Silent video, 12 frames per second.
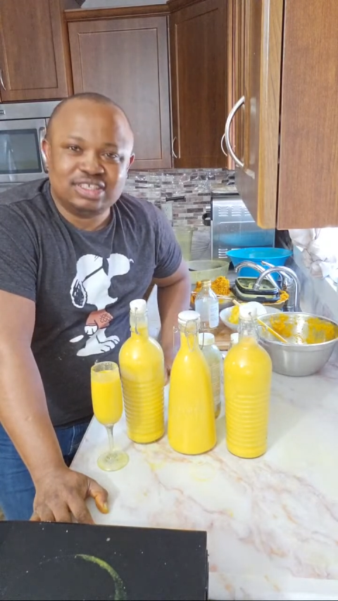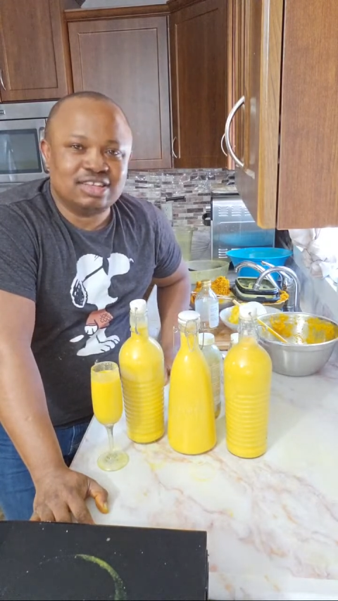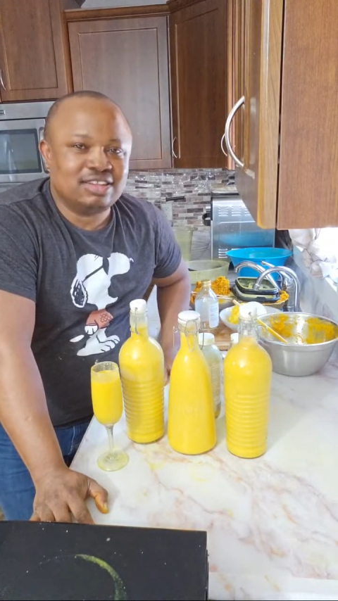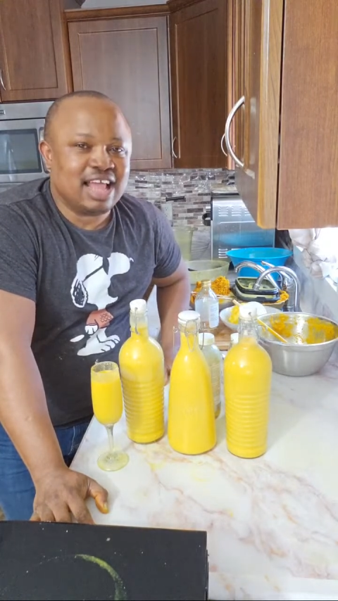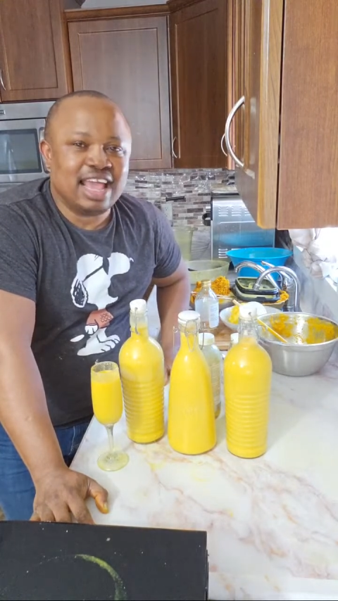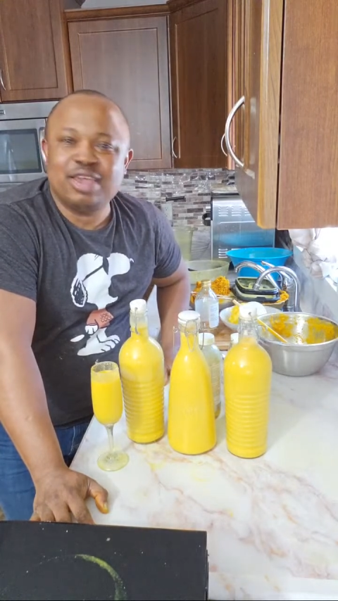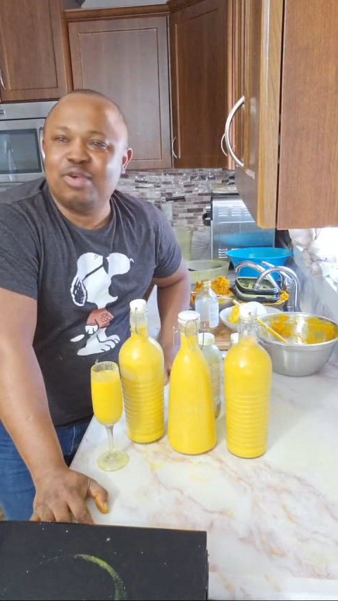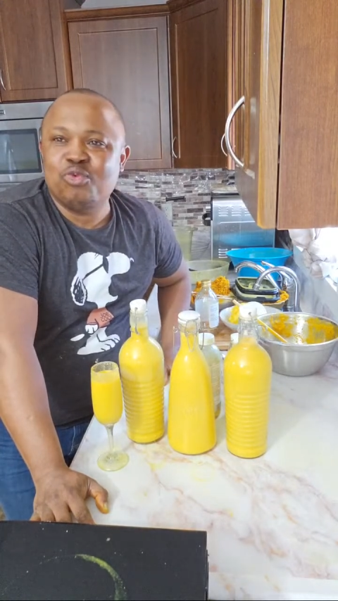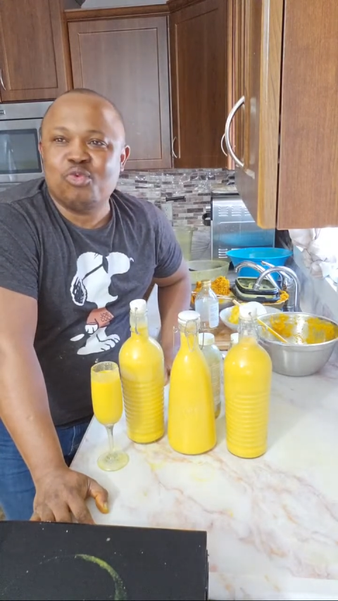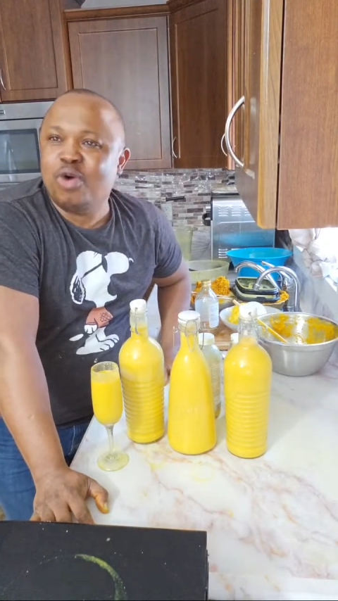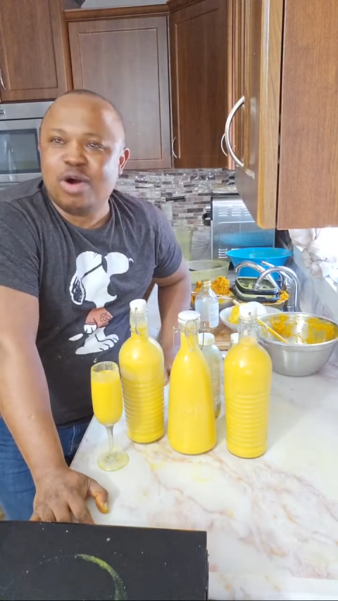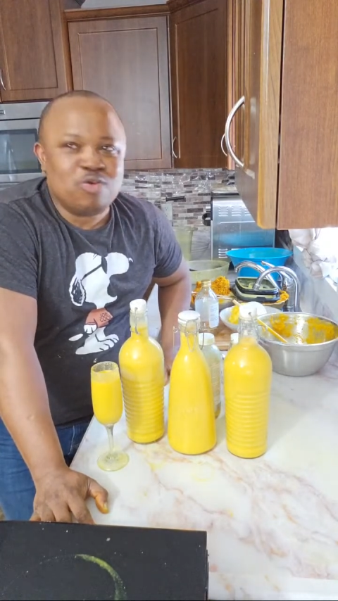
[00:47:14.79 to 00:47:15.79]
Like in
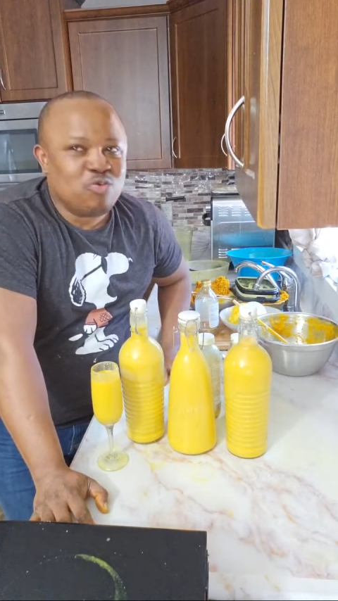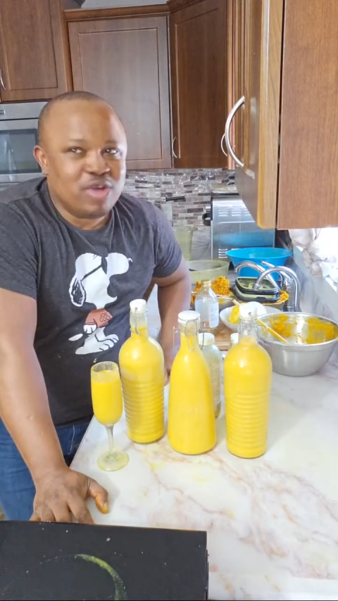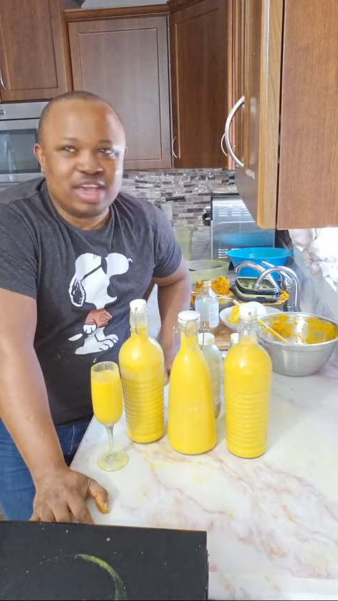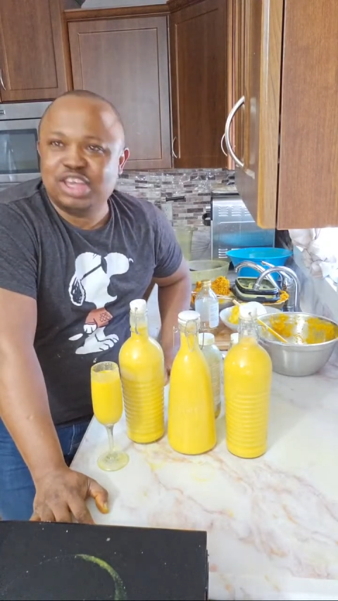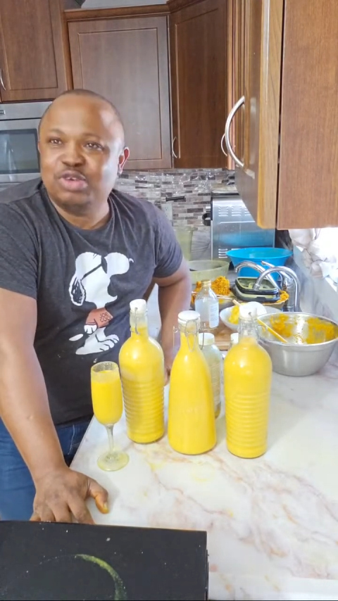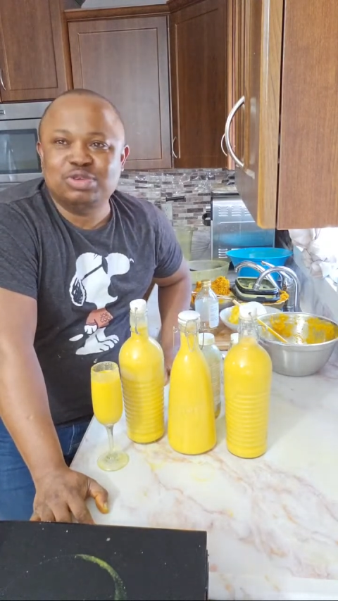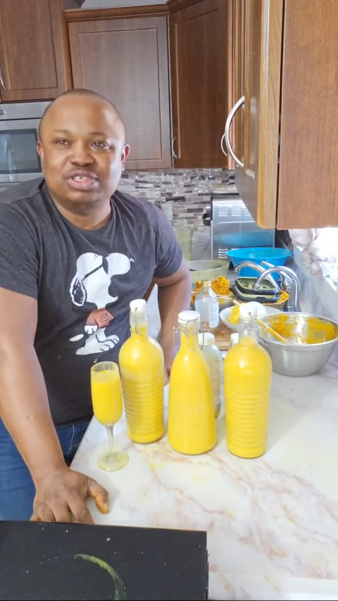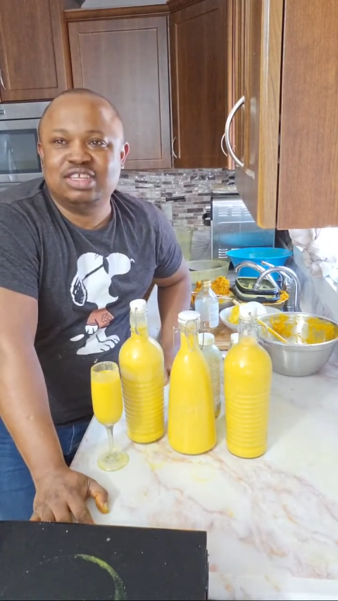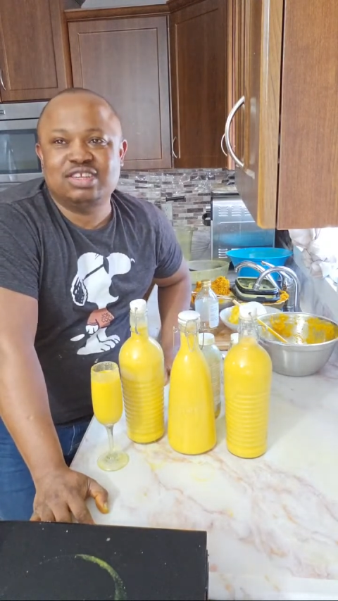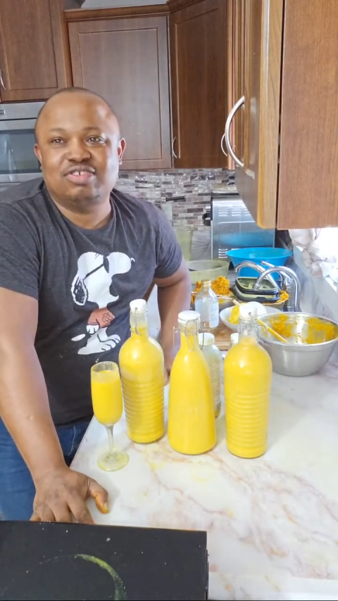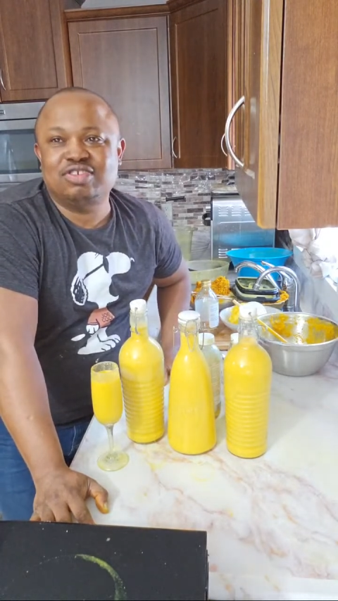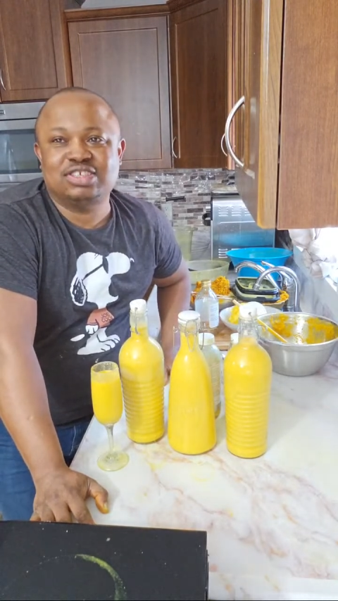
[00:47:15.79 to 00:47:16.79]
1 week, you will see the
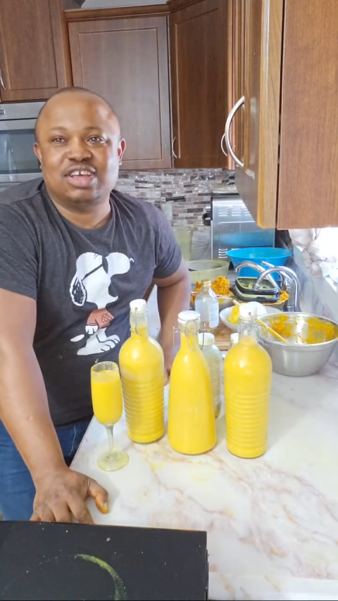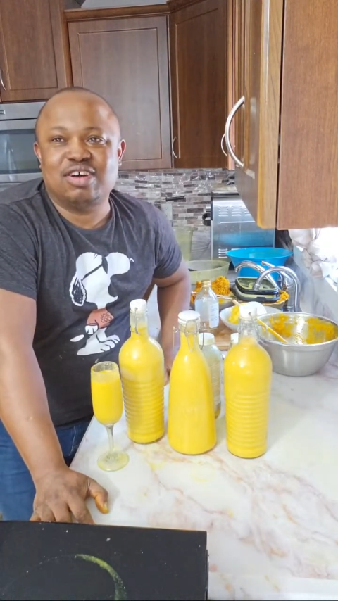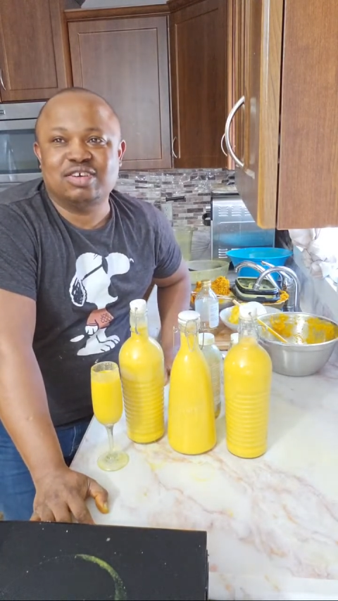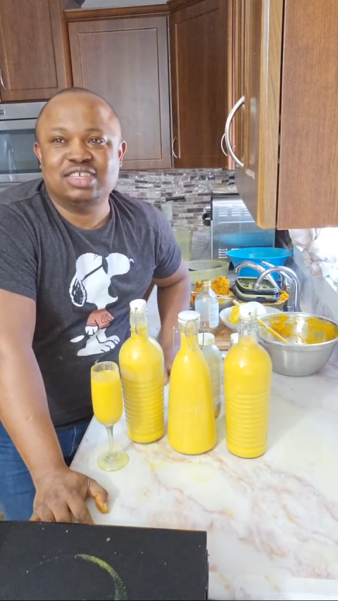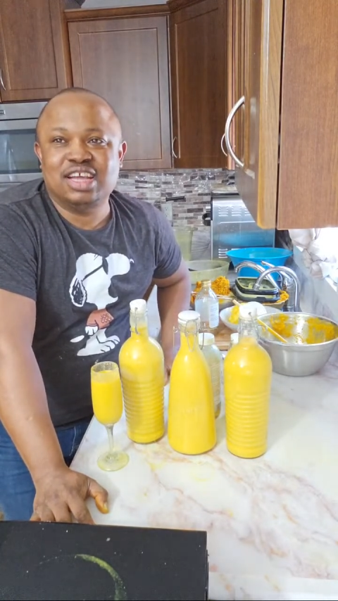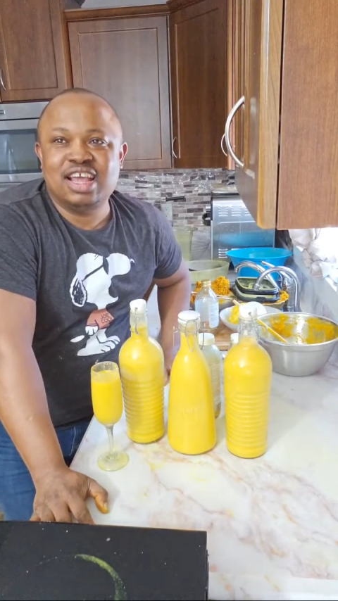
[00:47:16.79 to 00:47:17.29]
results.